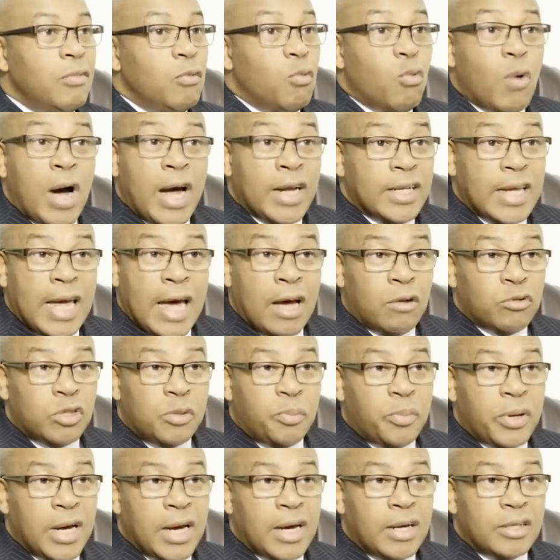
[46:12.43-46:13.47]
white
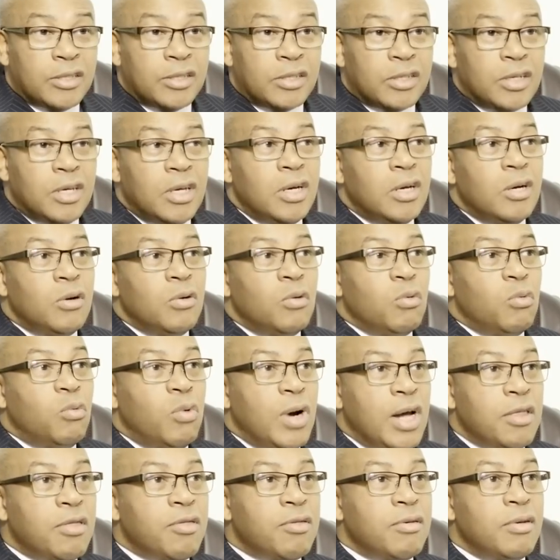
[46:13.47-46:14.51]
counterparts,
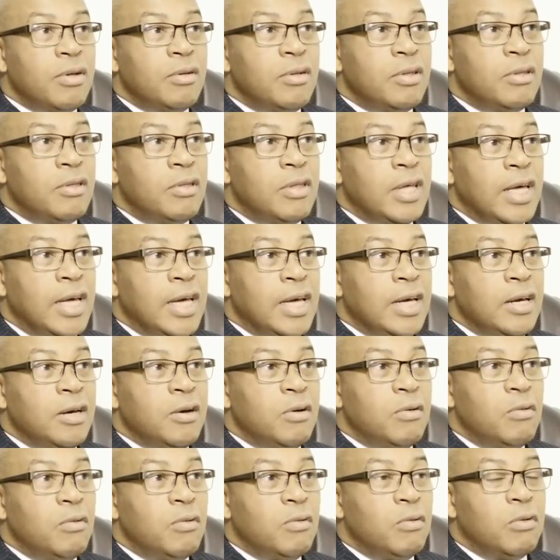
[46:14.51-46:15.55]
with the
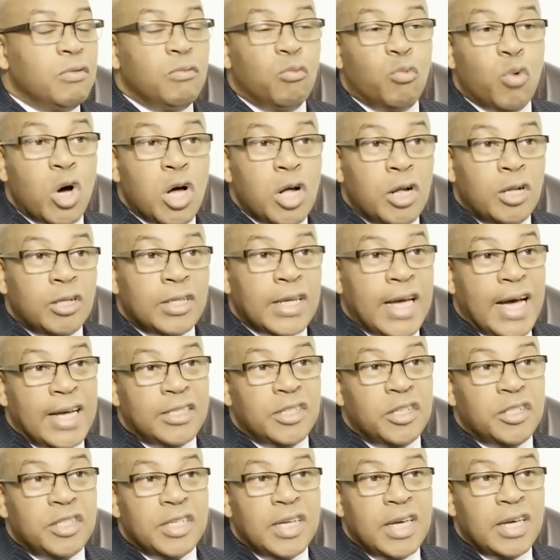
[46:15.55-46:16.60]
world as
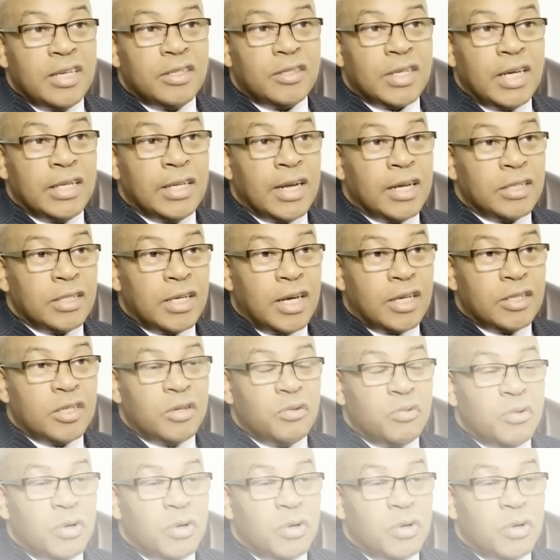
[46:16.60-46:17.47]
it is and as it